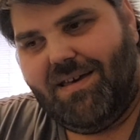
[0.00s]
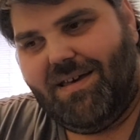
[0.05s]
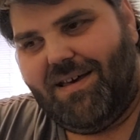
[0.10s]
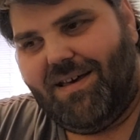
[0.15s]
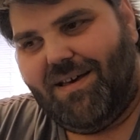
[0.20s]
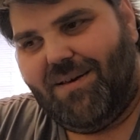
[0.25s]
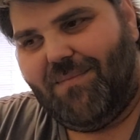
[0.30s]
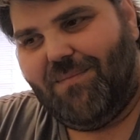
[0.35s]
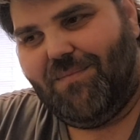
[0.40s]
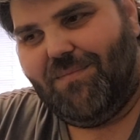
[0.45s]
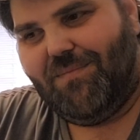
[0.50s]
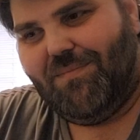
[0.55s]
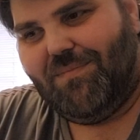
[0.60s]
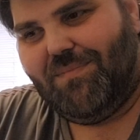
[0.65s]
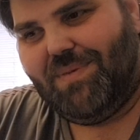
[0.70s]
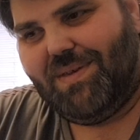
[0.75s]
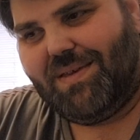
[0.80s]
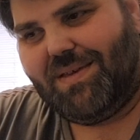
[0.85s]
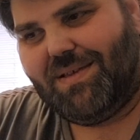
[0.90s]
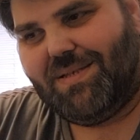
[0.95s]

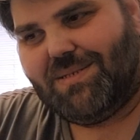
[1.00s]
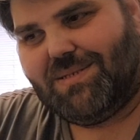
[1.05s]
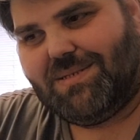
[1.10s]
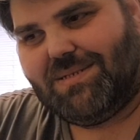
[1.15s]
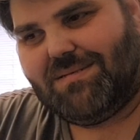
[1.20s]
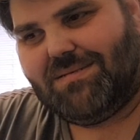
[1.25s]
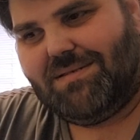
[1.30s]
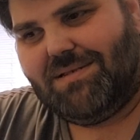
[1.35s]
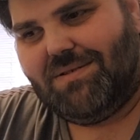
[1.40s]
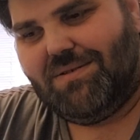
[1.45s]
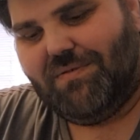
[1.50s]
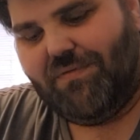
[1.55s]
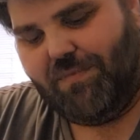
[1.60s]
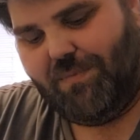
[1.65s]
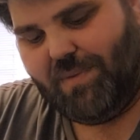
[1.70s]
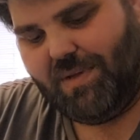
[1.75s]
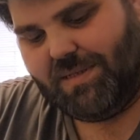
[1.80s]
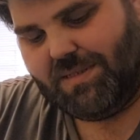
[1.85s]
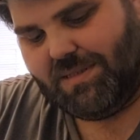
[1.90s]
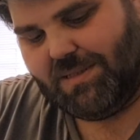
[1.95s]
because
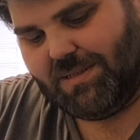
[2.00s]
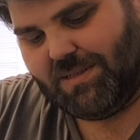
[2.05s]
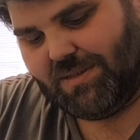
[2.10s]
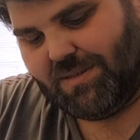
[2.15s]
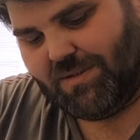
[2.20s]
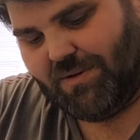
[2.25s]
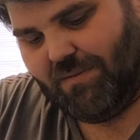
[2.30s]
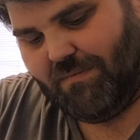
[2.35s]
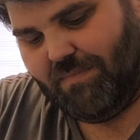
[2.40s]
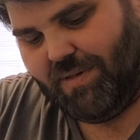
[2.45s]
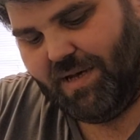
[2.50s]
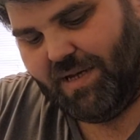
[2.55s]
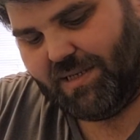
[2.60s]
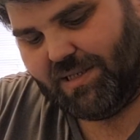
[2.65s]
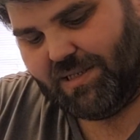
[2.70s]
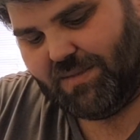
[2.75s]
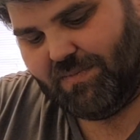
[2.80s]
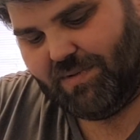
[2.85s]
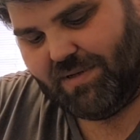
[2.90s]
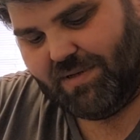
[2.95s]
if business has gone
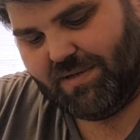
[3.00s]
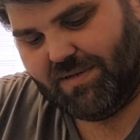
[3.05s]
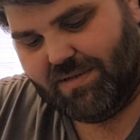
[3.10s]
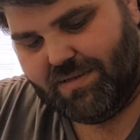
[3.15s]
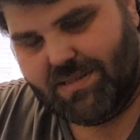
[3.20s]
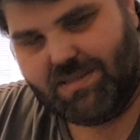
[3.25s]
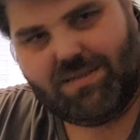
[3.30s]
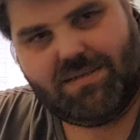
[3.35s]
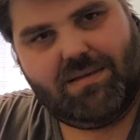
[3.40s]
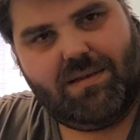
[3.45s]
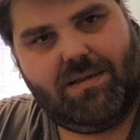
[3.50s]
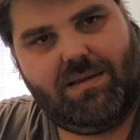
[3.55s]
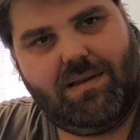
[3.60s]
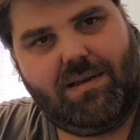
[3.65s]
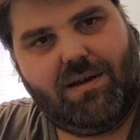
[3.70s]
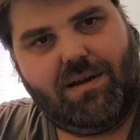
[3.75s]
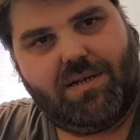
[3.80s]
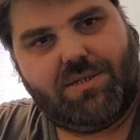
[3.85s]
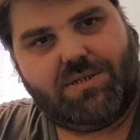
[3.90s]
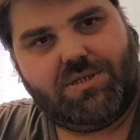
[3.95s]
bust because a
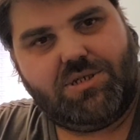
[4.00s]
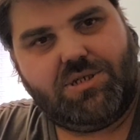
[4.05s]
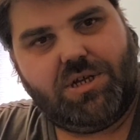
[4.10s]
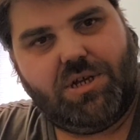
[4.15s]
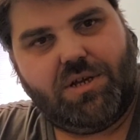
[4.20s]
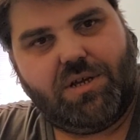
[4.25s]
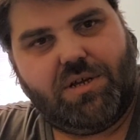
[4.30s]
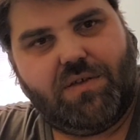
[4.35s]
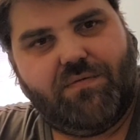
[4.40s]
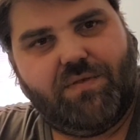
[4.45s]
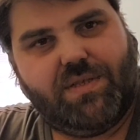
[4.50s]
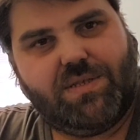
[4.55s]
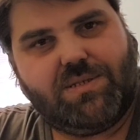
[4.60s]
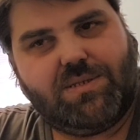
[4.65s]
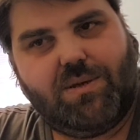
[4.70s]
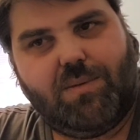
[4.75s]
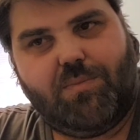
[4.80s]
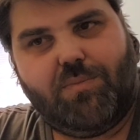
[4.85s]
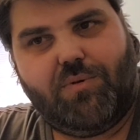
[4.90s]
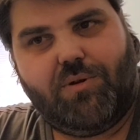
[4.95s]
large chunk of
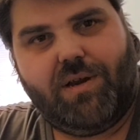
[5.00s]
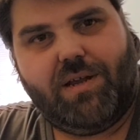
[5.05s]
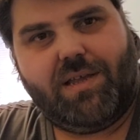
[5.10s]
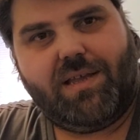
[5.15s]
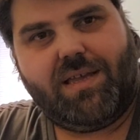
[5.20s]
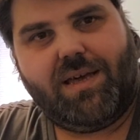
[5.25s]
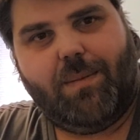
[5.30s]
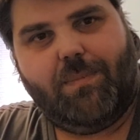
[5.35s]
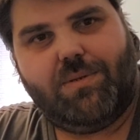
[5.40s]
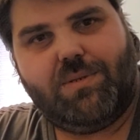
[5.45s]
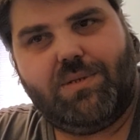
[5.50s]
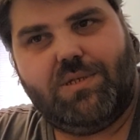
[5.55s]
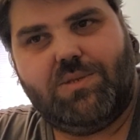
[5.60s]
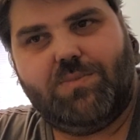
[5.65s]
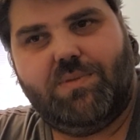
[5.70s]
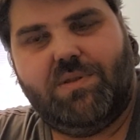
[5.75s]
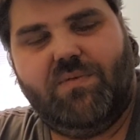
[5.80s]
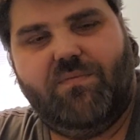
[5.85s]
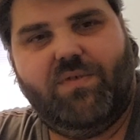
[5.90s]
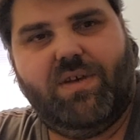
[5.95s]
its operating capital has
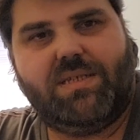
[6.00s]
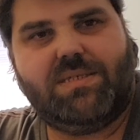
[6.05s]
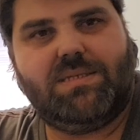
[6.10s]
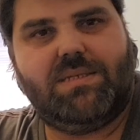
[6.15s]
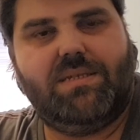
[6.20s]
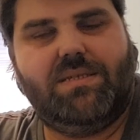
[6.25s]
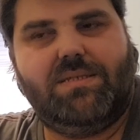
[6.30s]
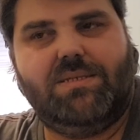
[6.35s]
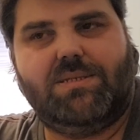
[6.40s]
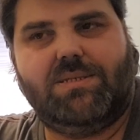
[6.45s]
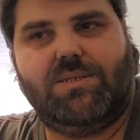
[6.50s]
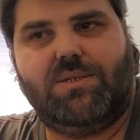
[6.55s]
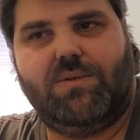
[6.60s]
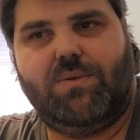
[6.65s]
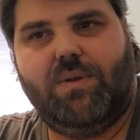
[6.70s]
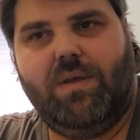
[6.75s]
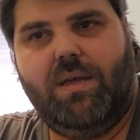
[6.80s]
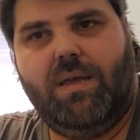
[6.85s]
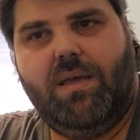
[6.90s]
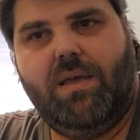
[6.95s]
been invested
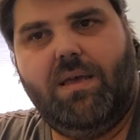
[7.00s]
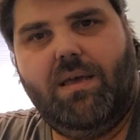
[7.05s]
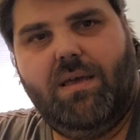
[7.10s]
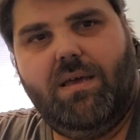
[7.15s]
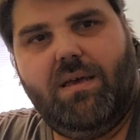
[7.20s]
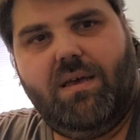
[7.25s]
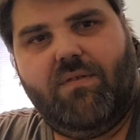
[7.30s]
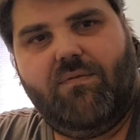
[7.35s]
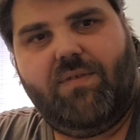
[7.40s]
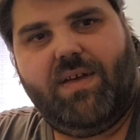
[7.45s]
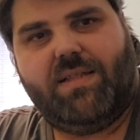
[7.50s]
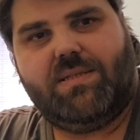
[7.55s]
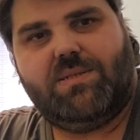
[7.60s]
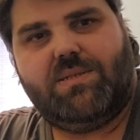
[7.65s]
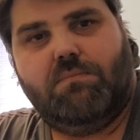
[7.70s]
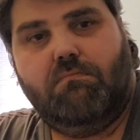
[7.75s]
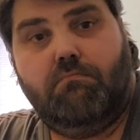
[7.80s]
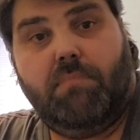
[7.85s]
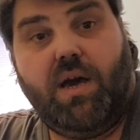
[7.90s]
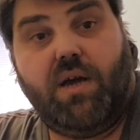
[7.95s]
into a
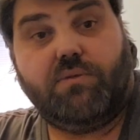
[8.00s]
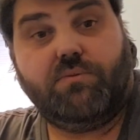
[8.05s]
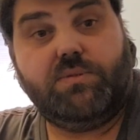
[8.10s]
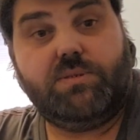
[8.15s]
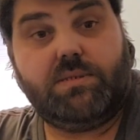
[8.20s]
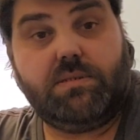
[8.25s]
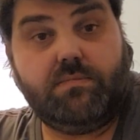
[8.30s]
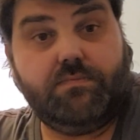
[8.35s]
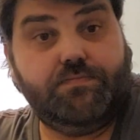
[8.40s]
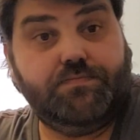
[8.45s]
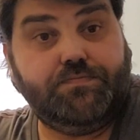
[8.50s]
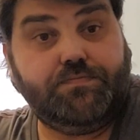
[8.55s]
phantom boat,